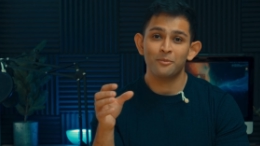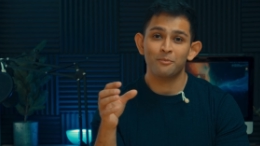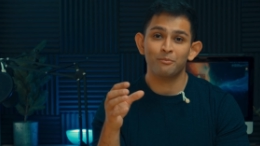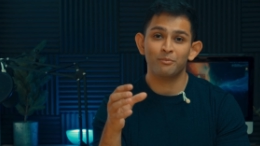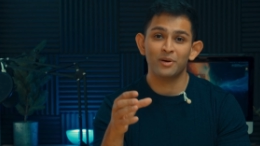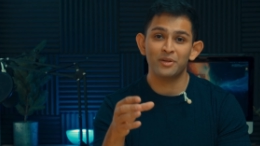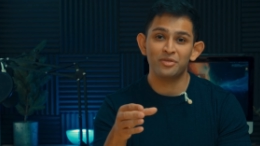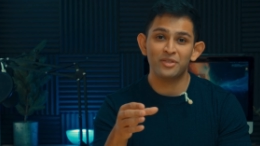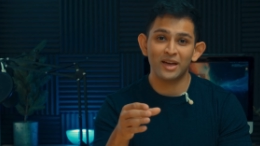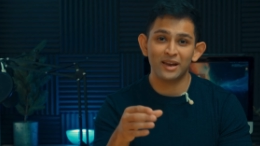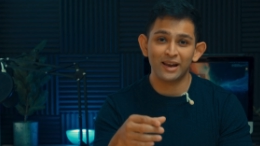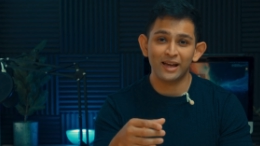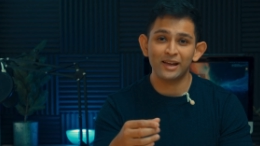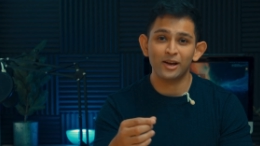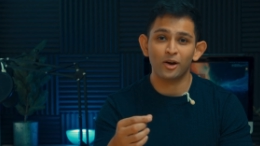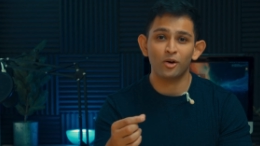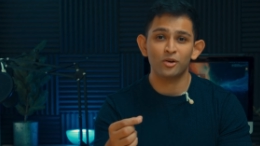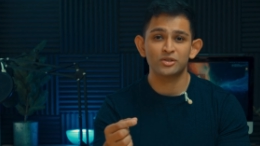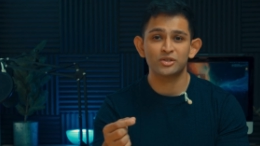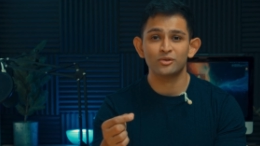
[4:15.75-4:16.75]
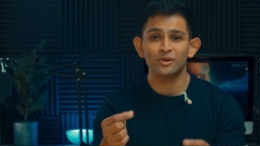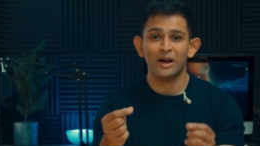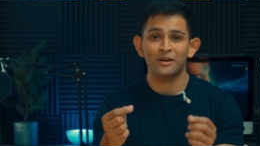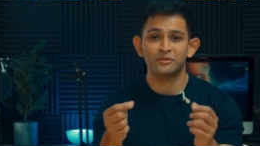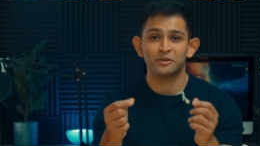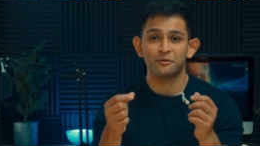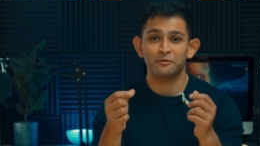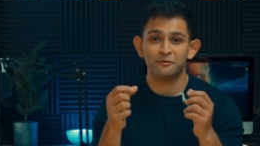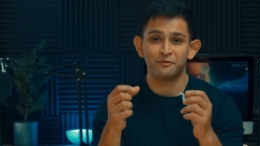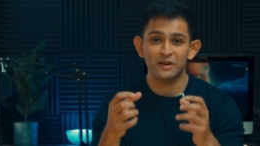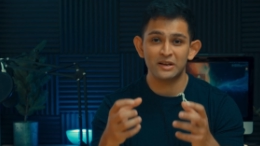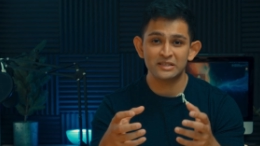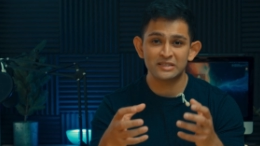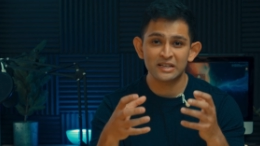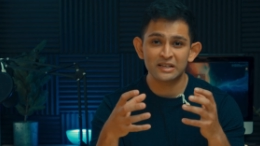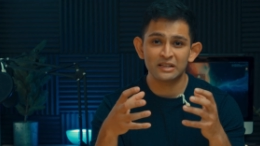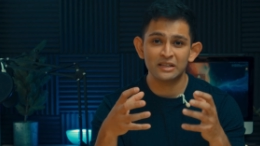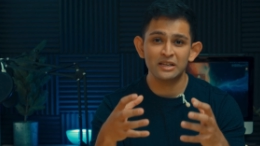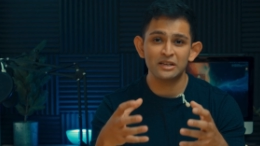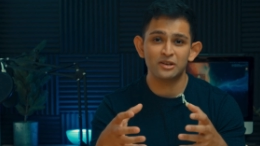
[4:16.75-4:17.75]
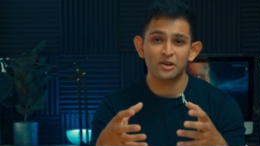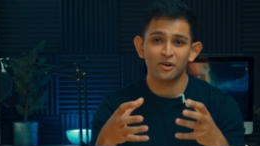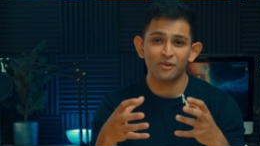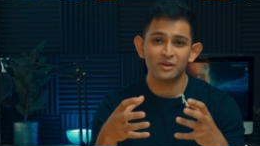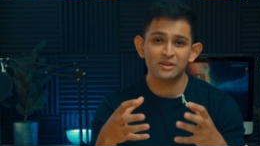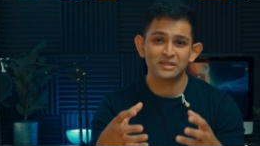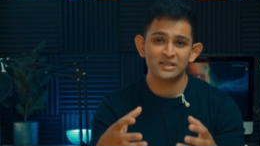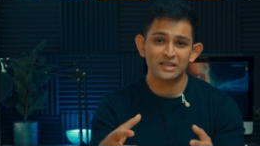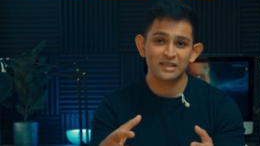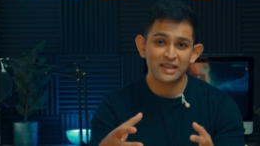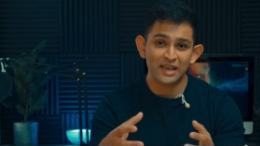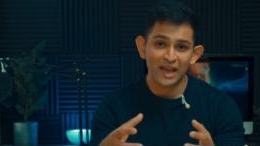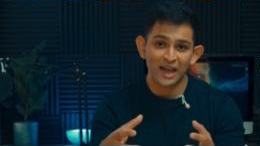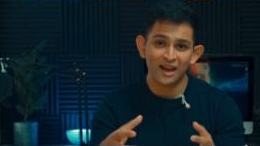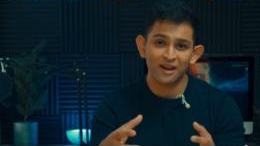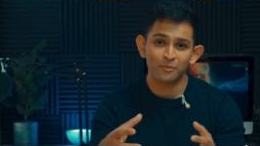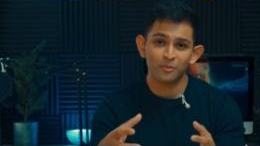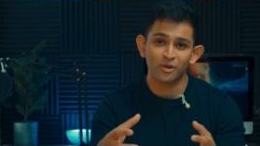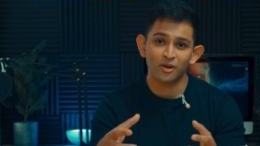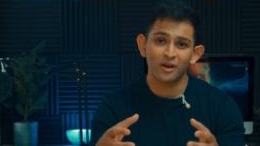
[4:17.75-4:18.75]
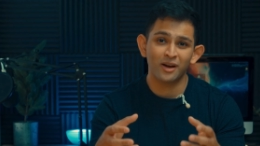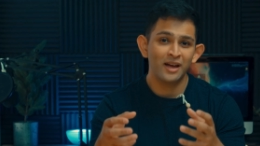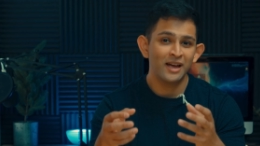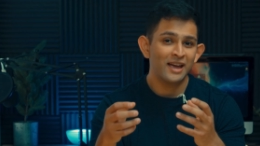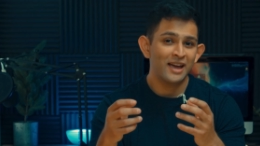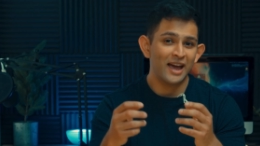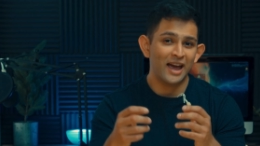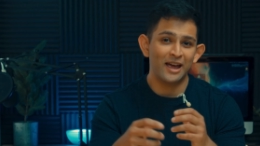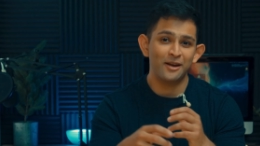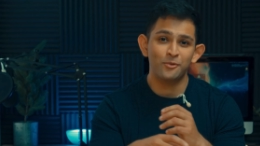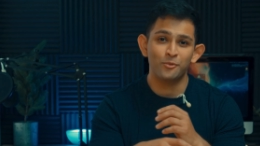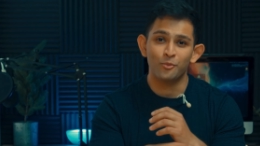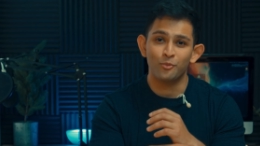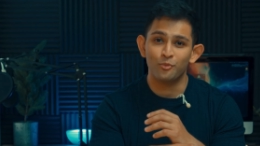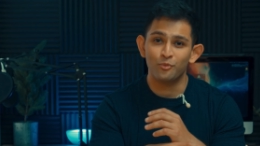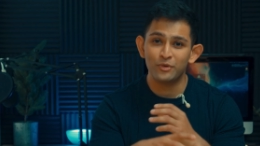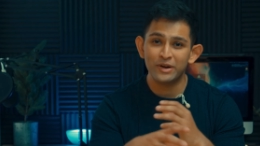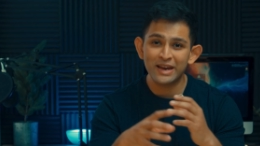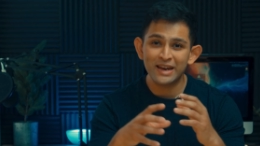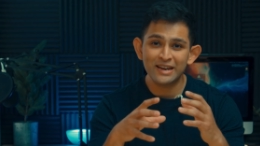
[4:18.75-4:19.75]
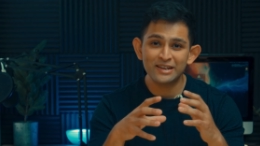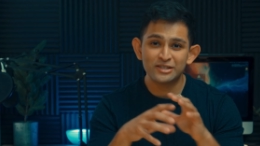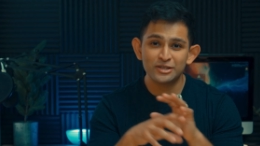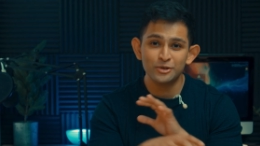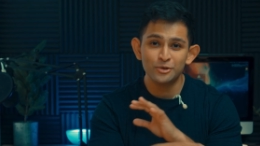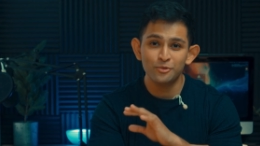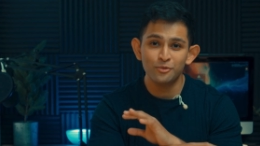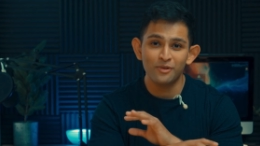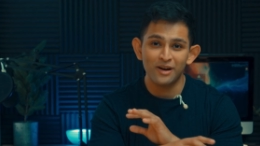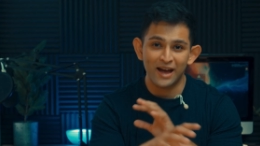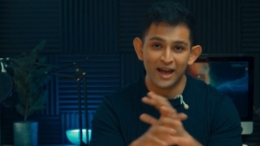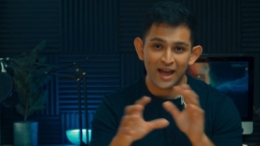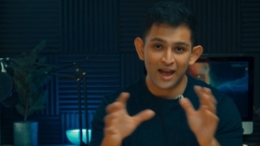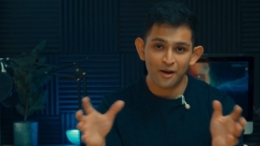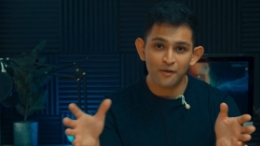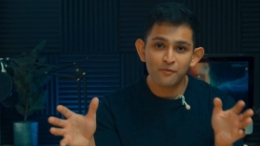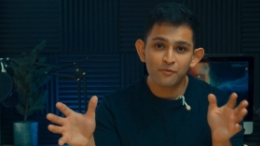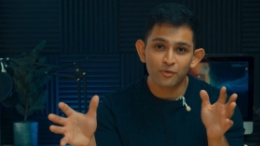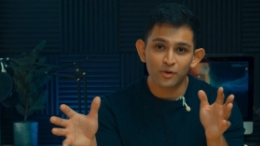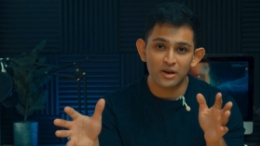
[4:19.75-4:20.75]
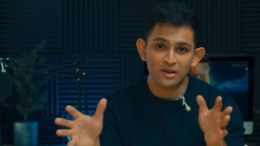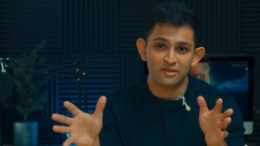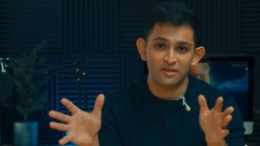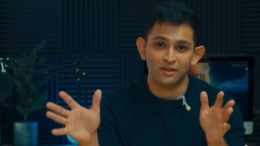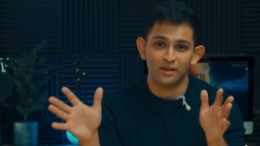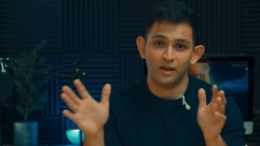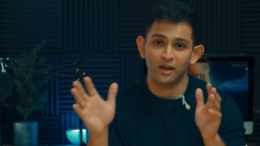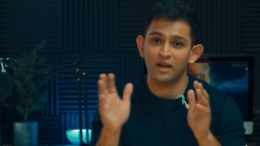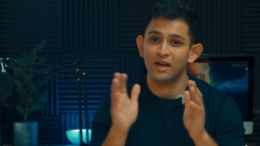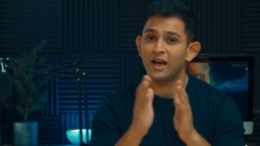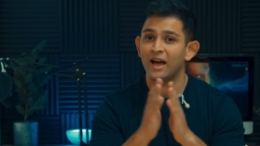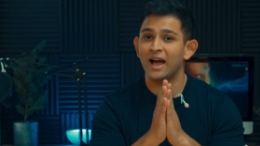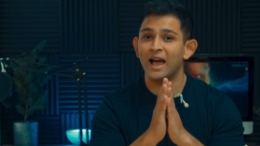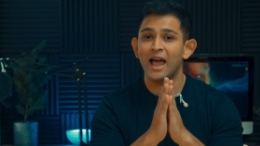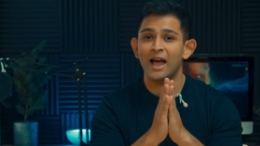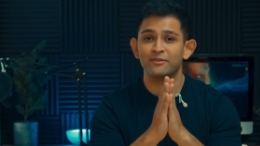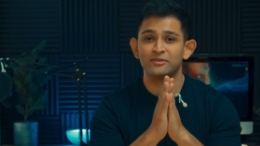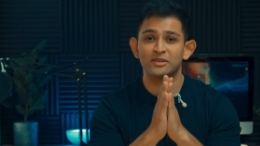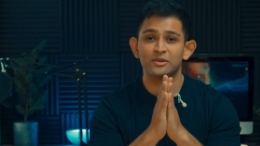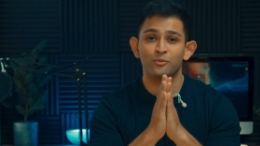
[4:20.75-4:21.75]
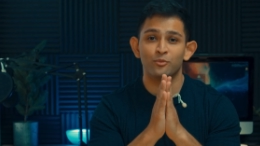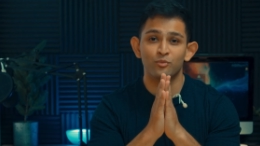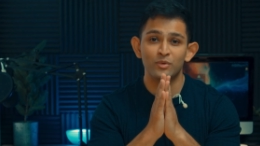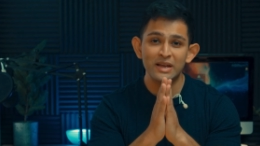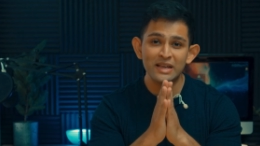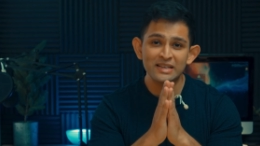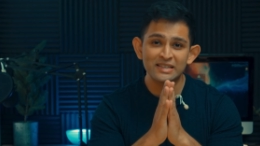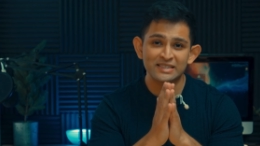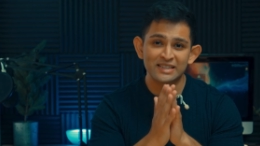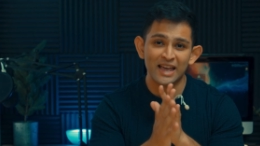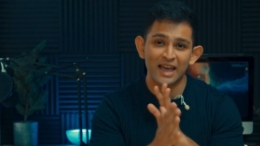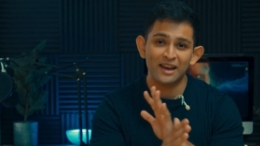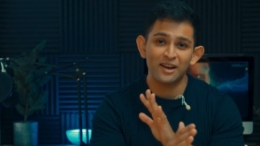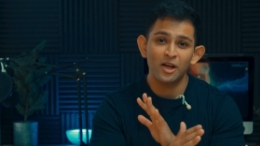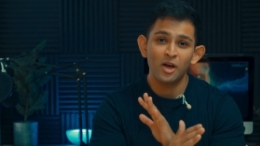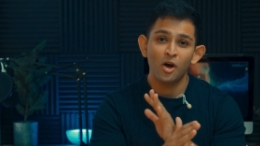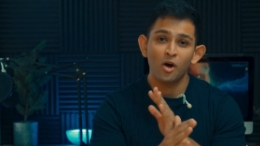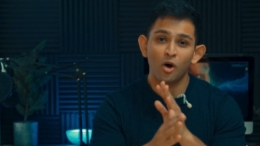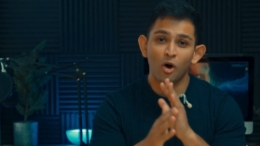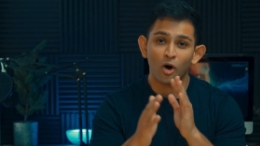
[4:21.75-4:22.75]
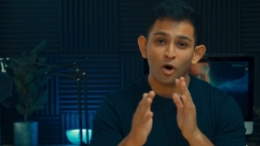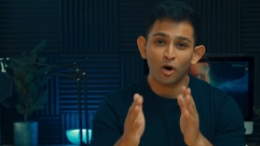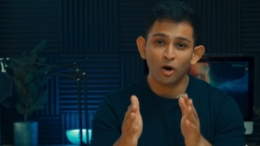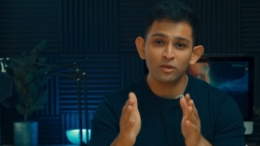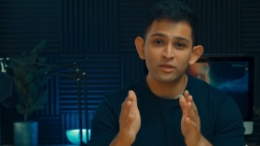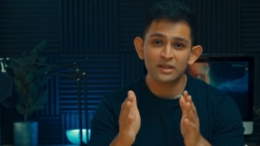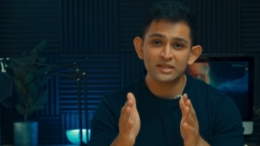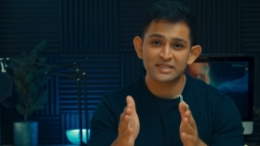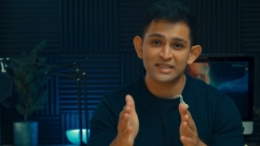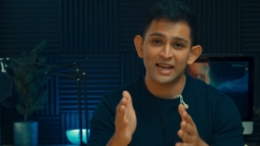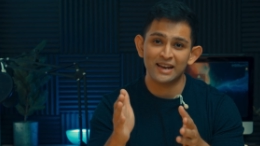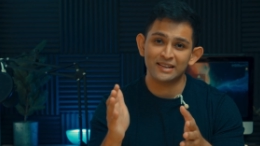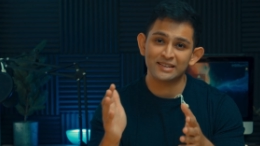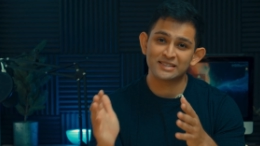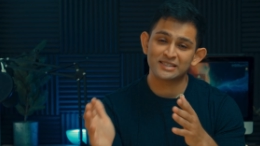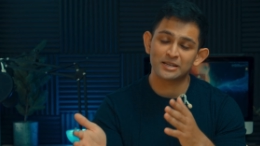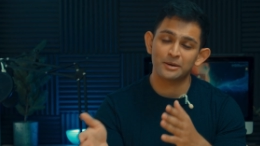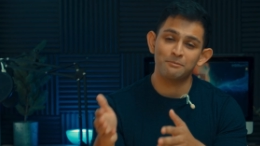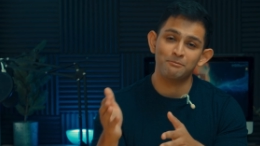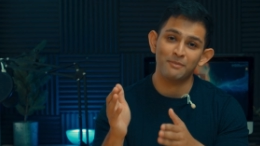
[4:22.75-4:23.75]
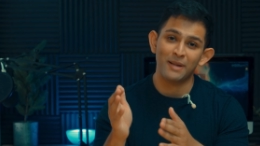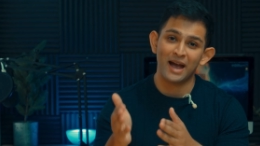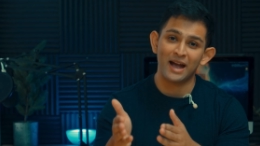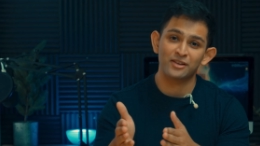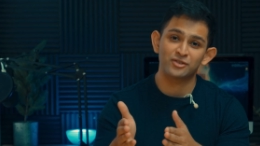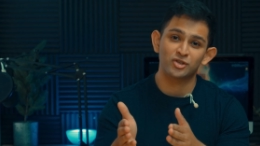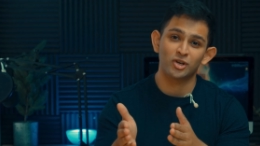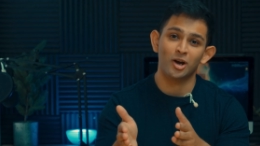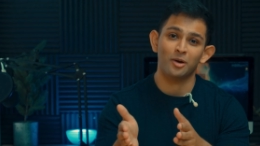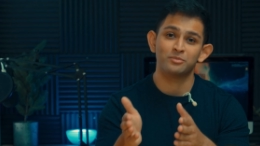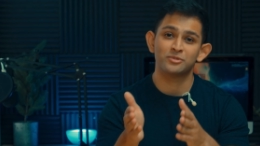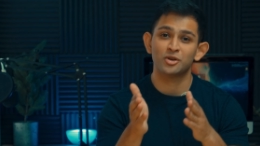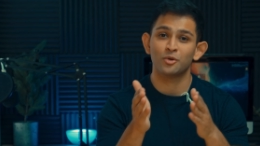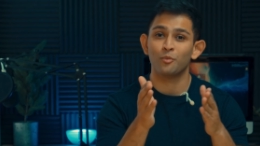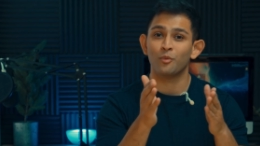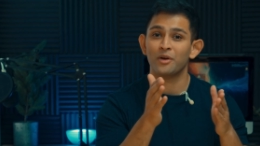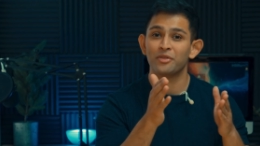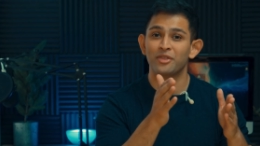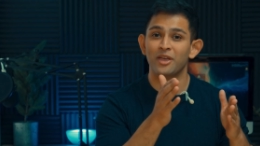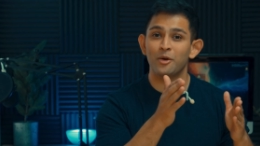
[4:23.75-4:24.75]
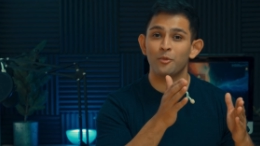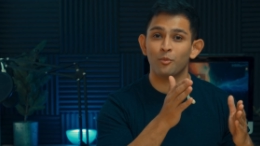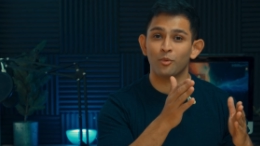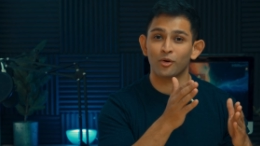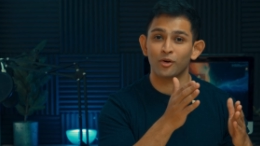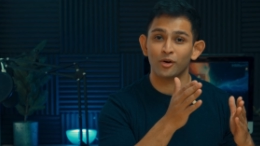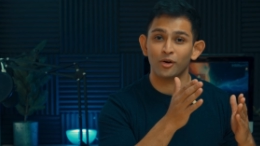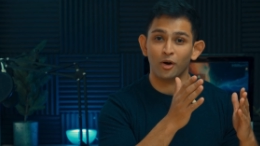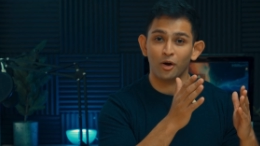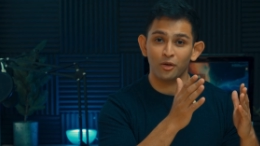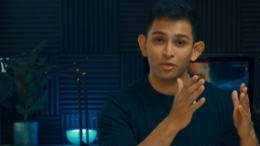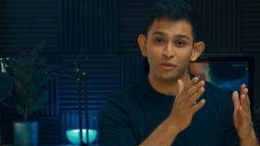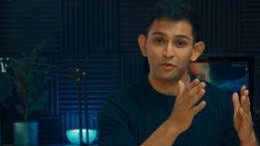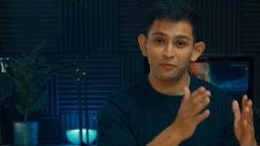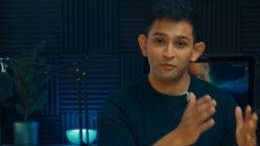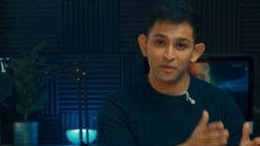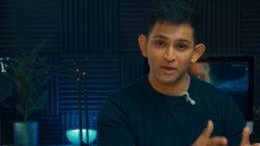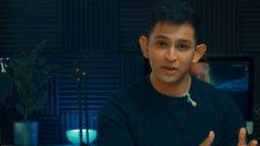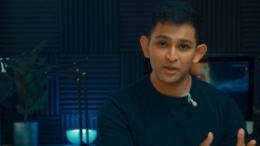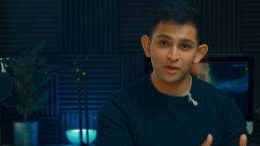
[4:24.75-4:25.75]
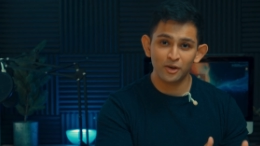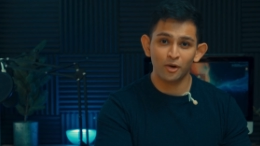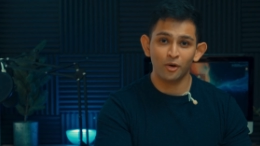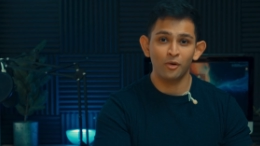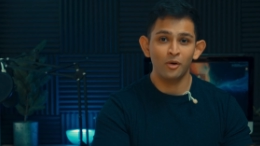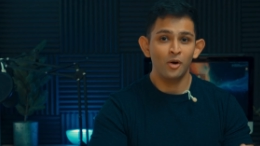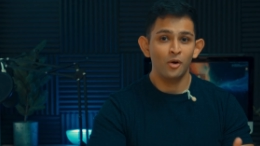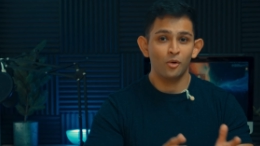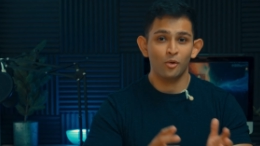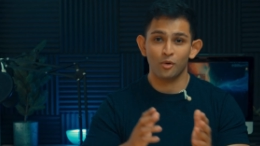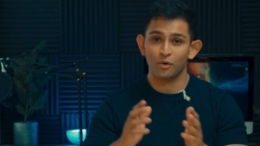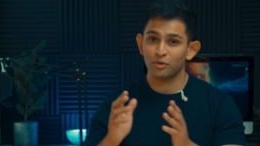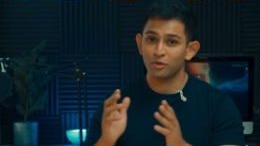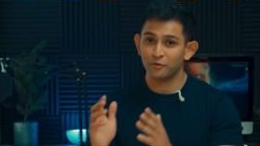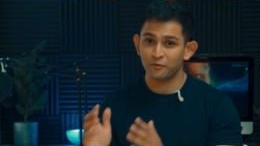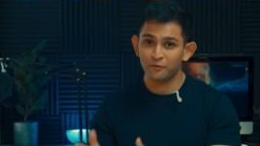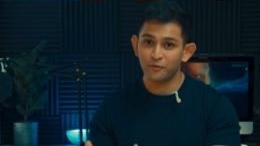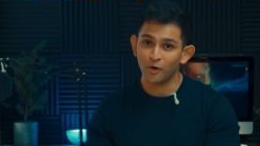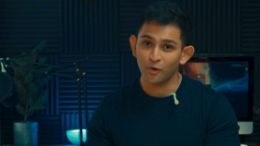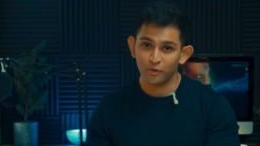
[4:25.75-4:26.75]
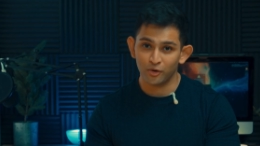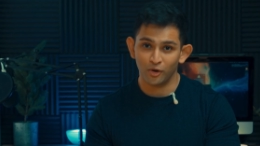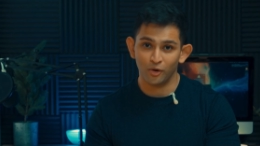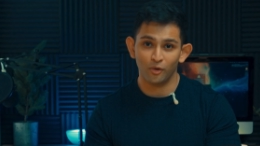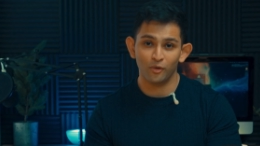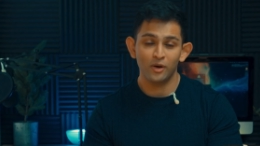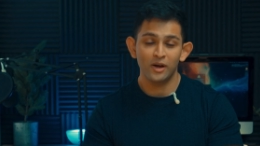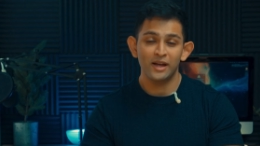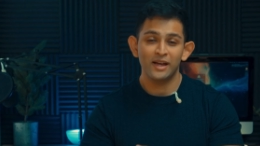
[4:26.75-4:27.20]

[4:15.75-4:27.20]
but then I also have to physically go into the camera and redo everything. I have to reset all the settings to match up to what they were on the video or the photo.